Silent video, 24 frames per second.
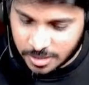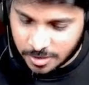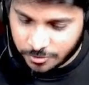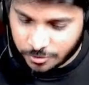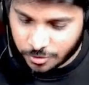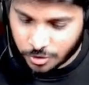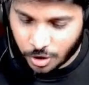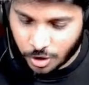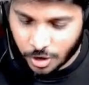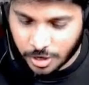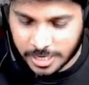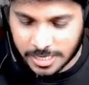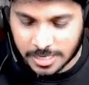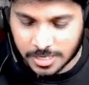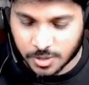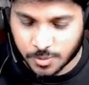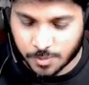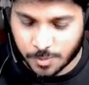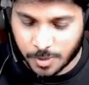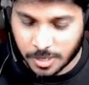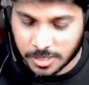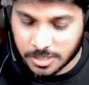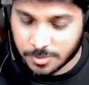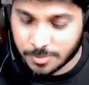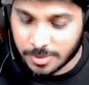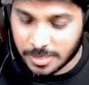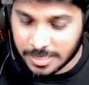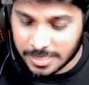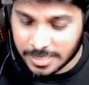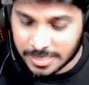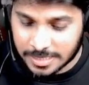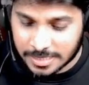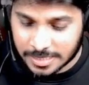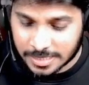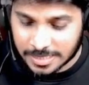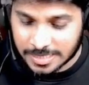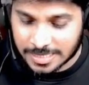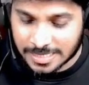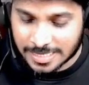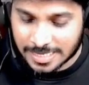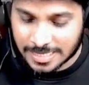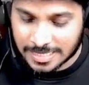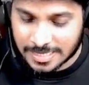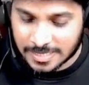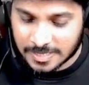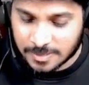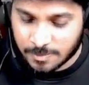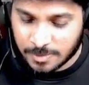fraud and responsibilities, risk
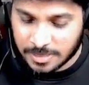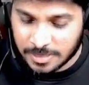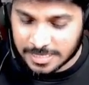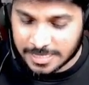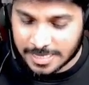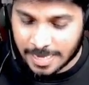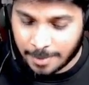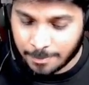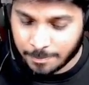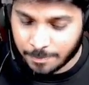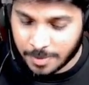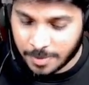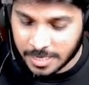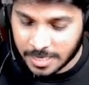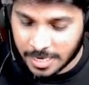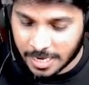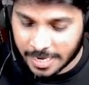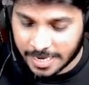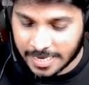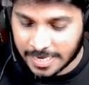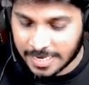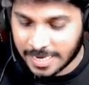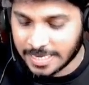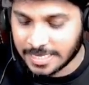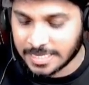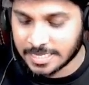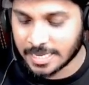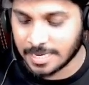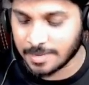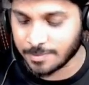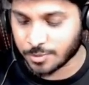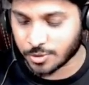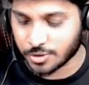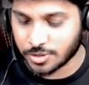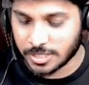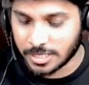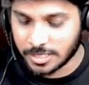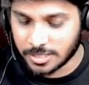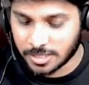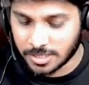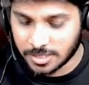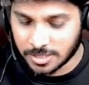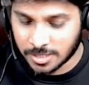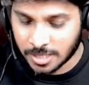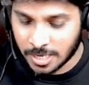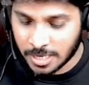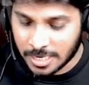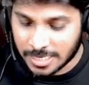assessment, sampling, analytical
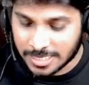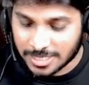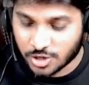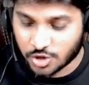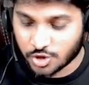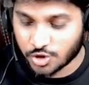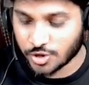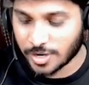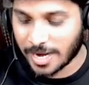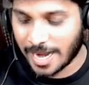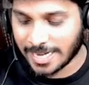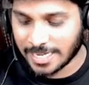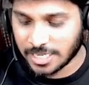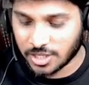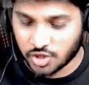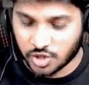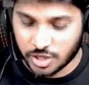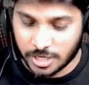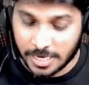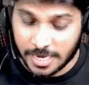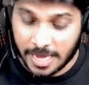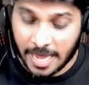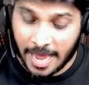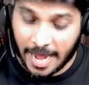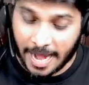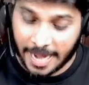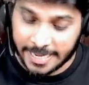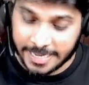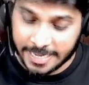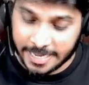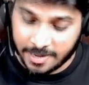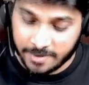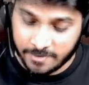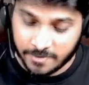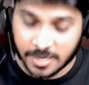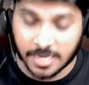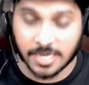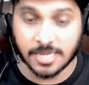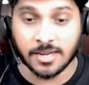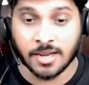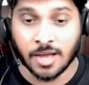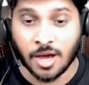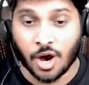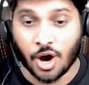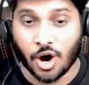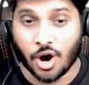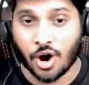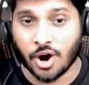procedures, strategy, and even
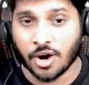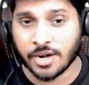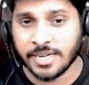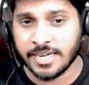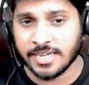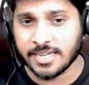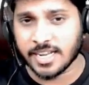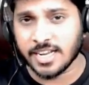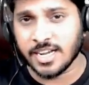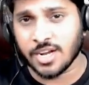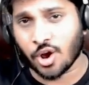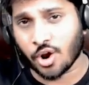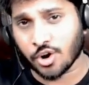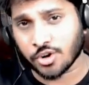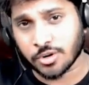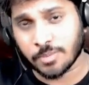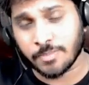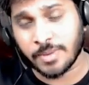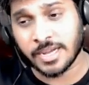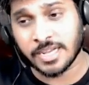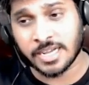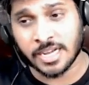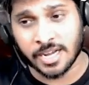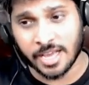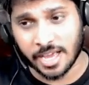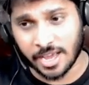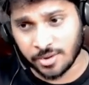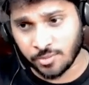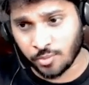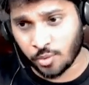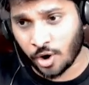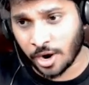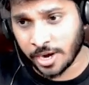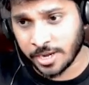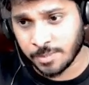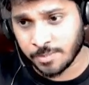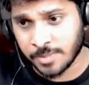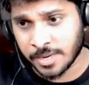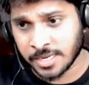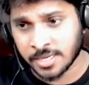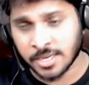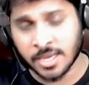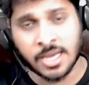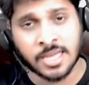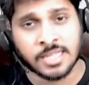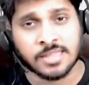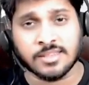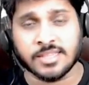audit in automated environment,
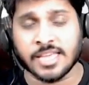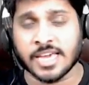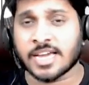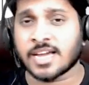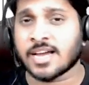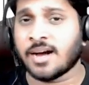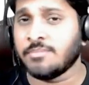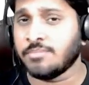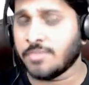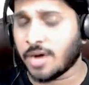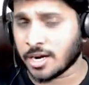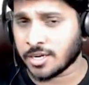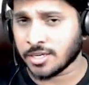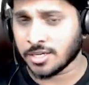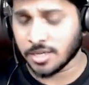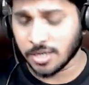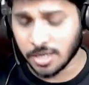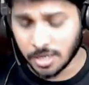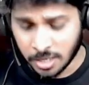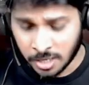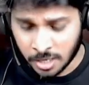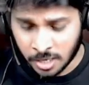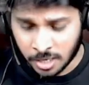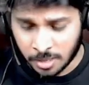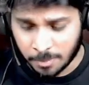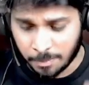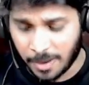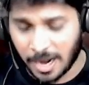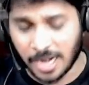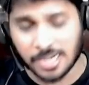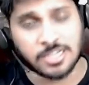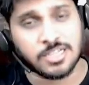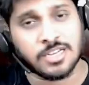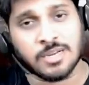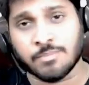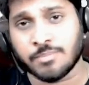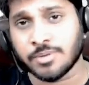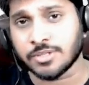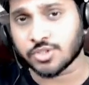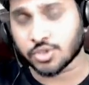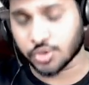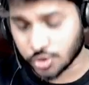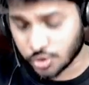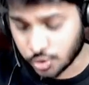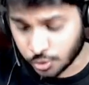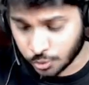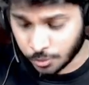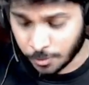they come under part number
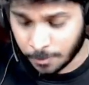2.